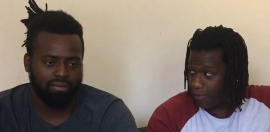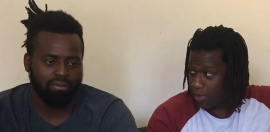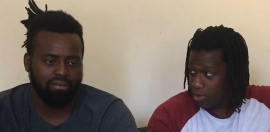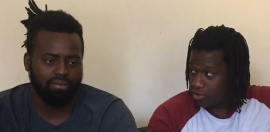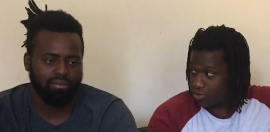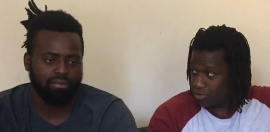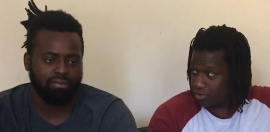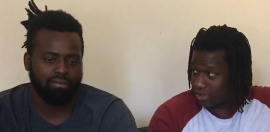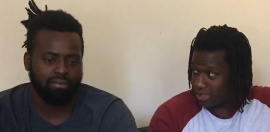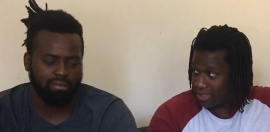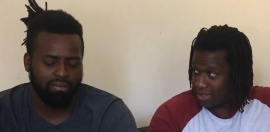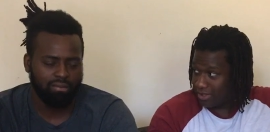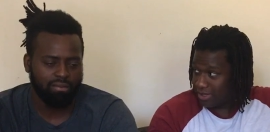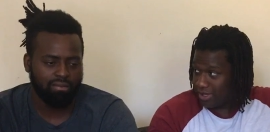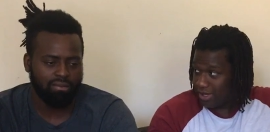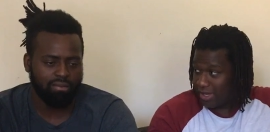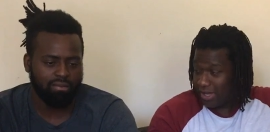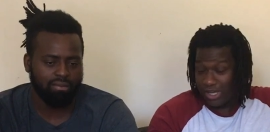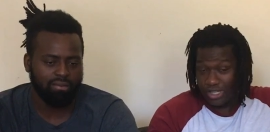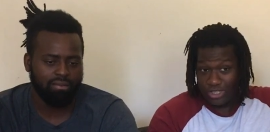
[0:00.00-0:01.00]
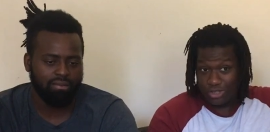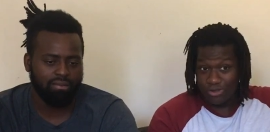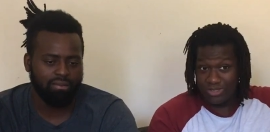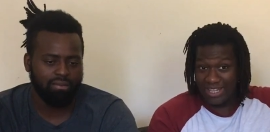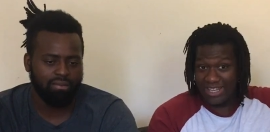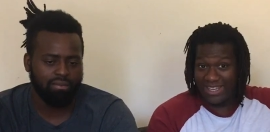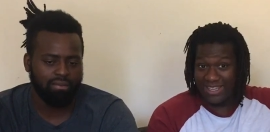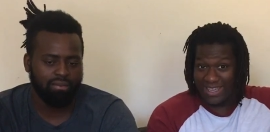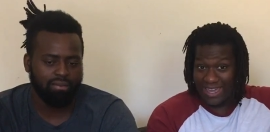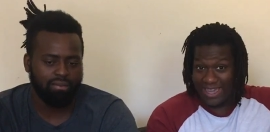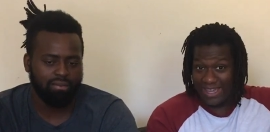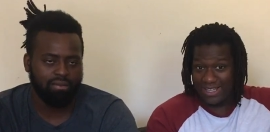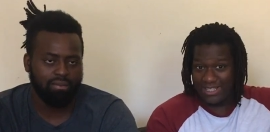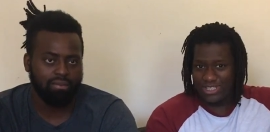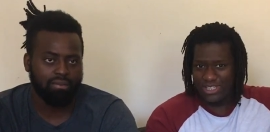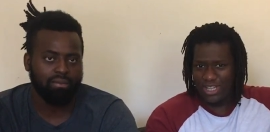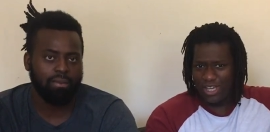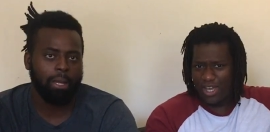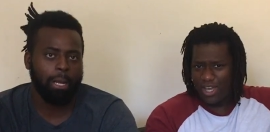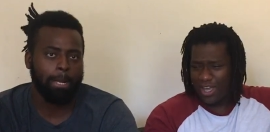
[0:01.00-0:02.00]
Speaker 1: proposal, isn't it? Mm -hmm. She was
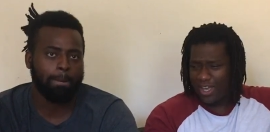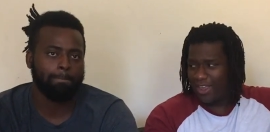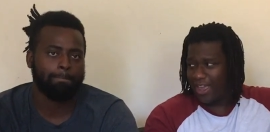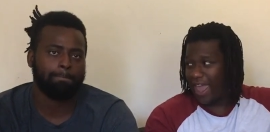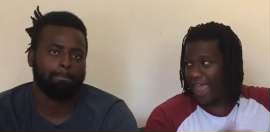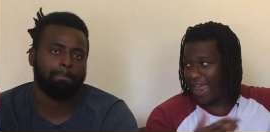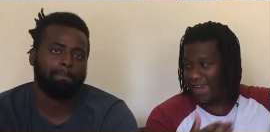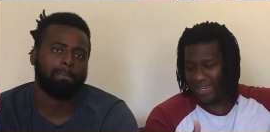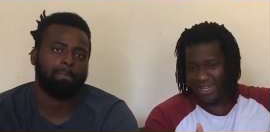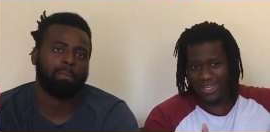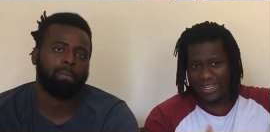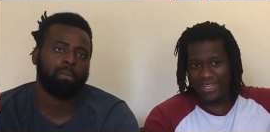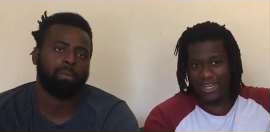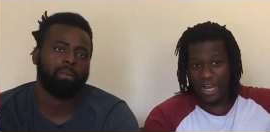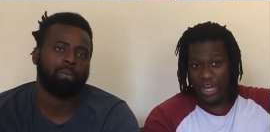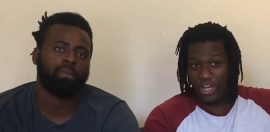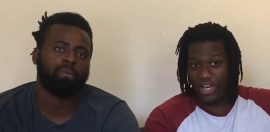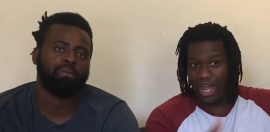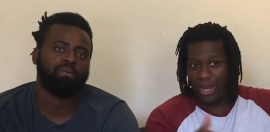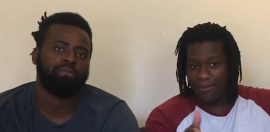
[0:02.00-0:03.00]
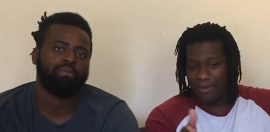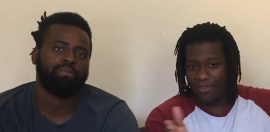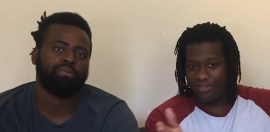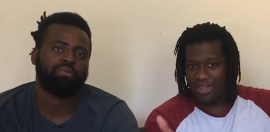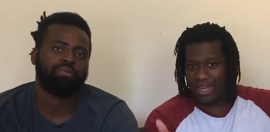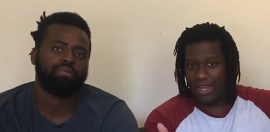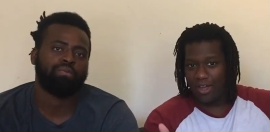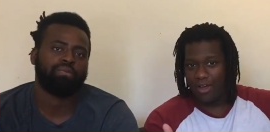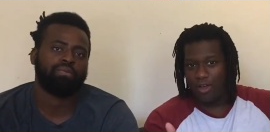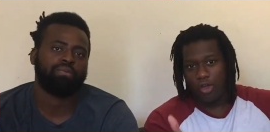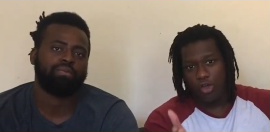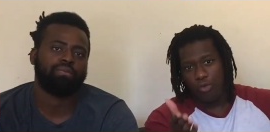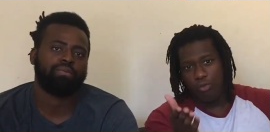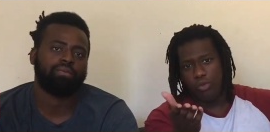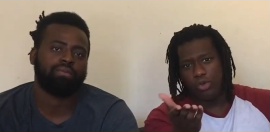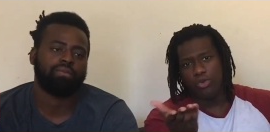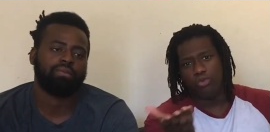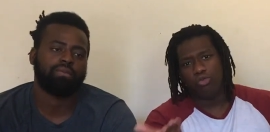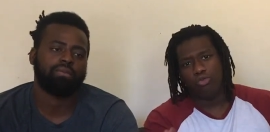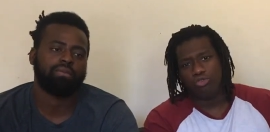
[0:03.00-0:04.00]
engaged, it ended. Nine months later,
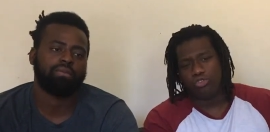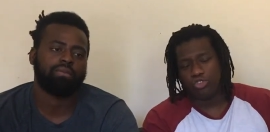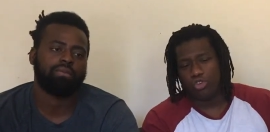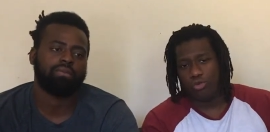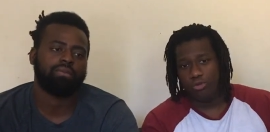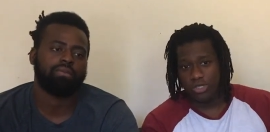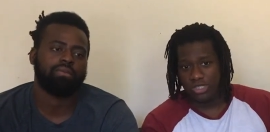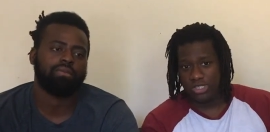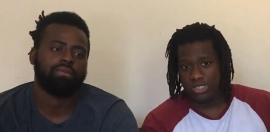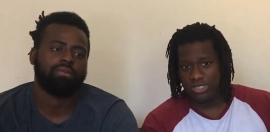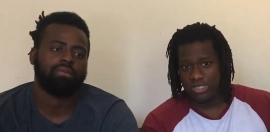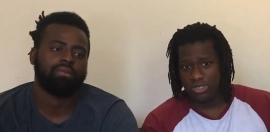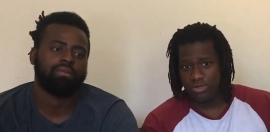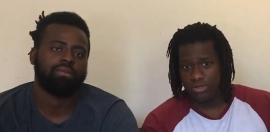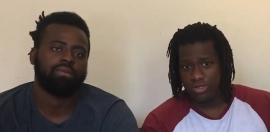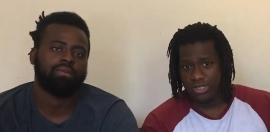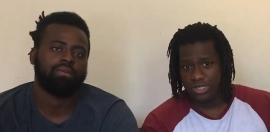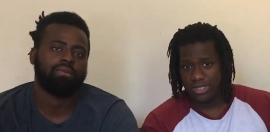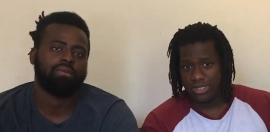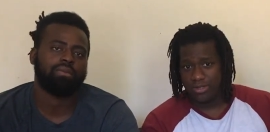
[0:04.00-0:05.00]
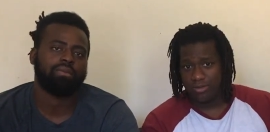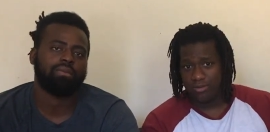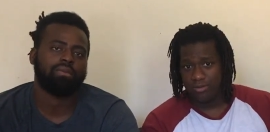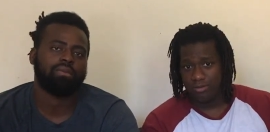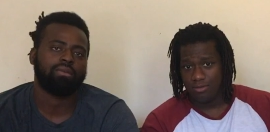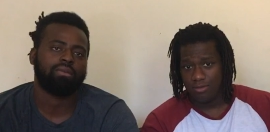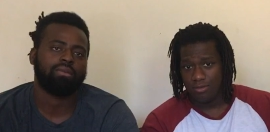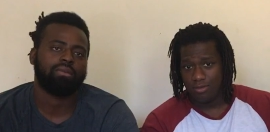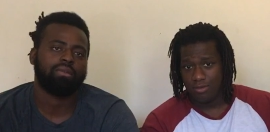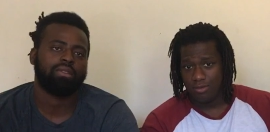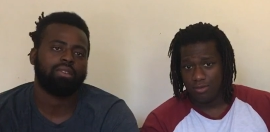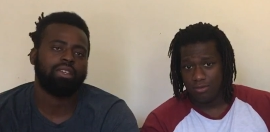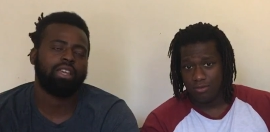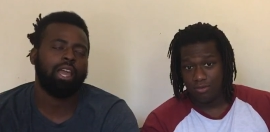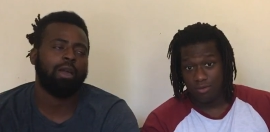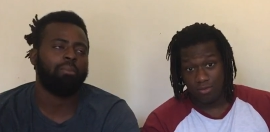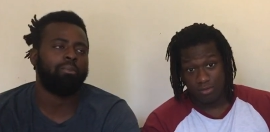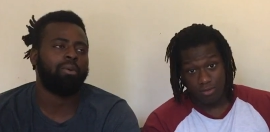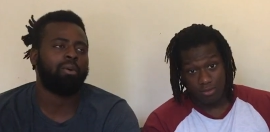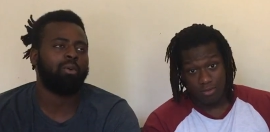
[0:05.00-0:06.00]
we all saw what she's still doing.
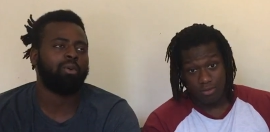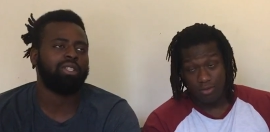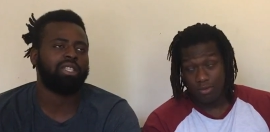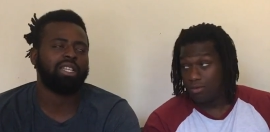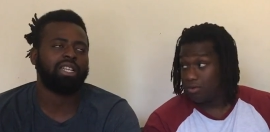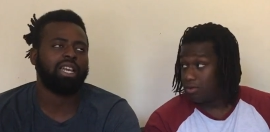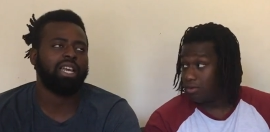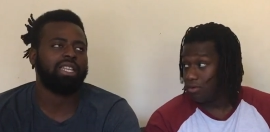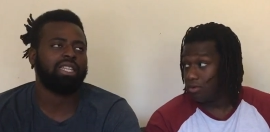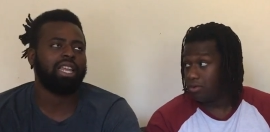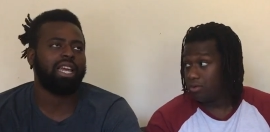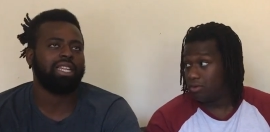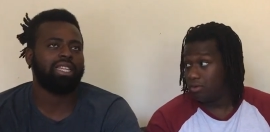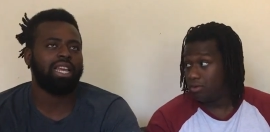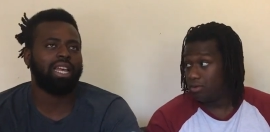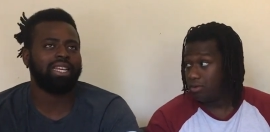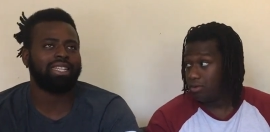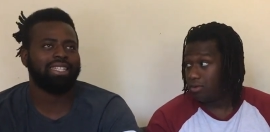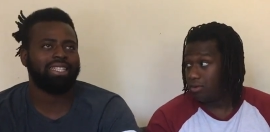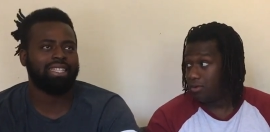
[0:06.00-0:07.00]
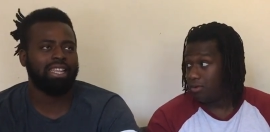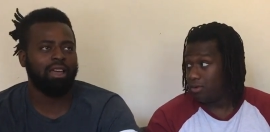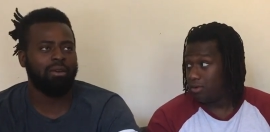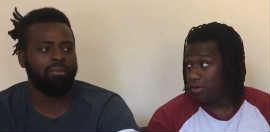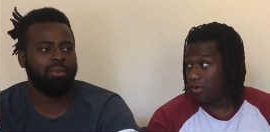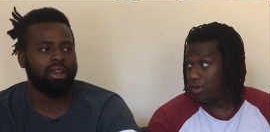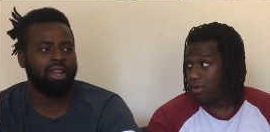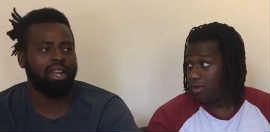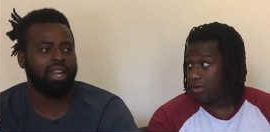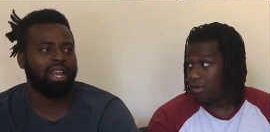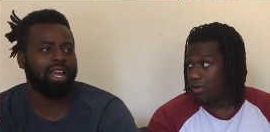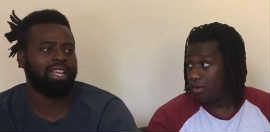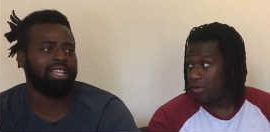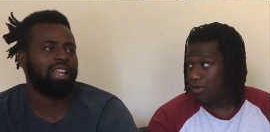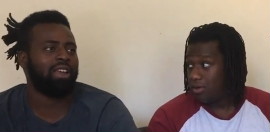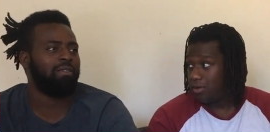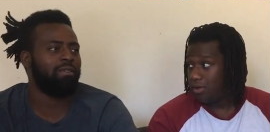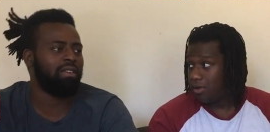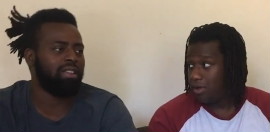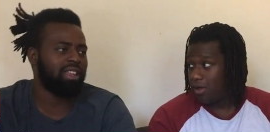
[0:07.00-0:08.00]
Speaker 2: Yeah, but once again, that that's their minute.
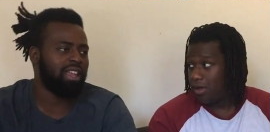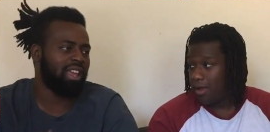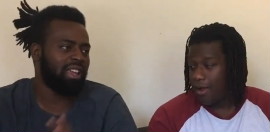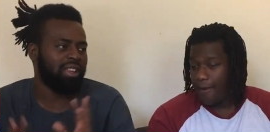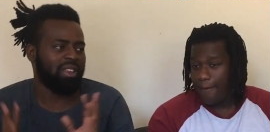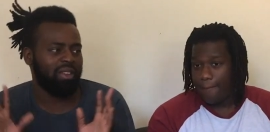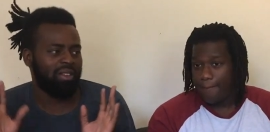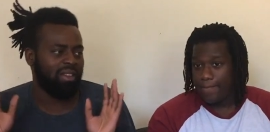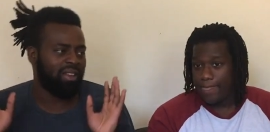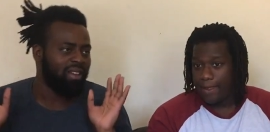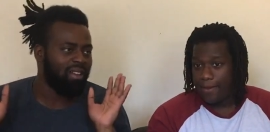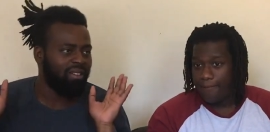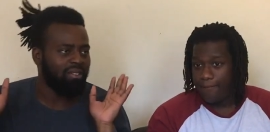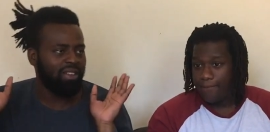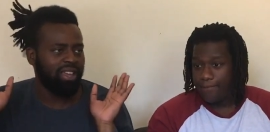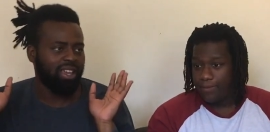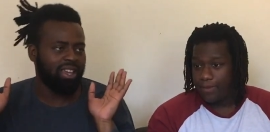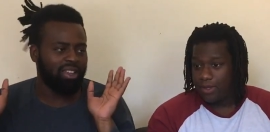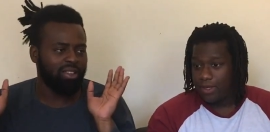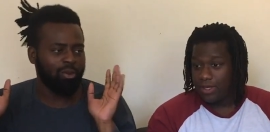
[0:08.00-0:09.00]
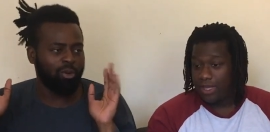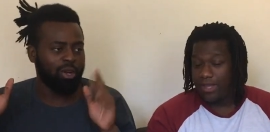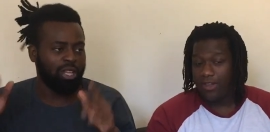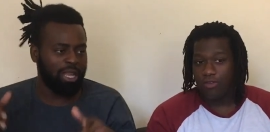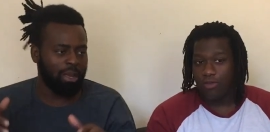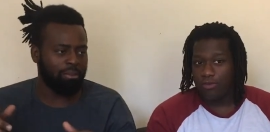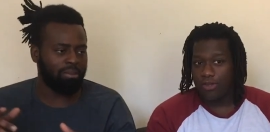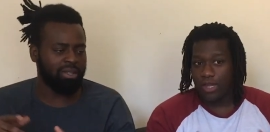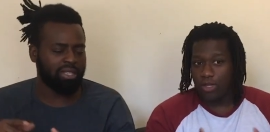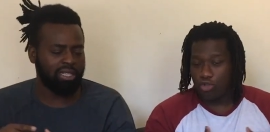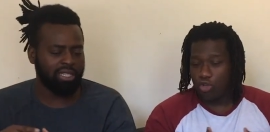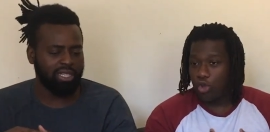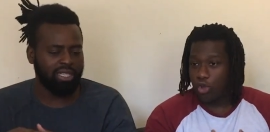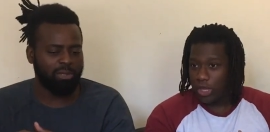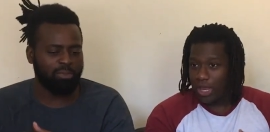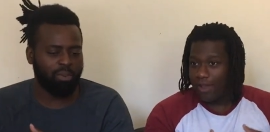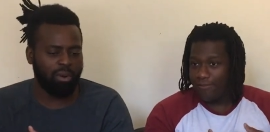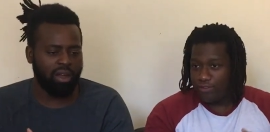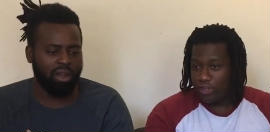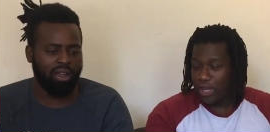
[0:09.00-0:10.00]
Like they think they ain't there. I mean,
Speaker 1: yeah, that's what I'm saying. So
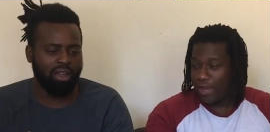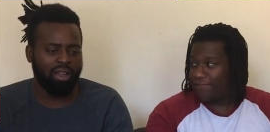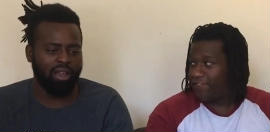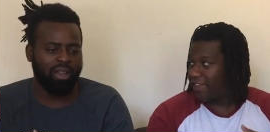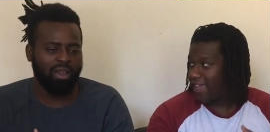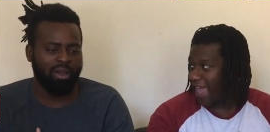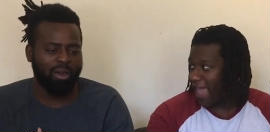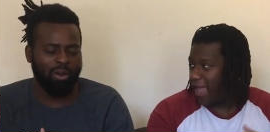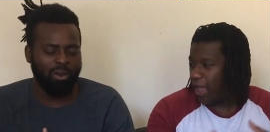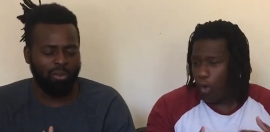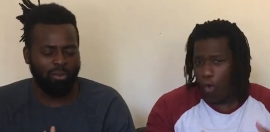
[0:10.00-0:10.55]
you have, you have to get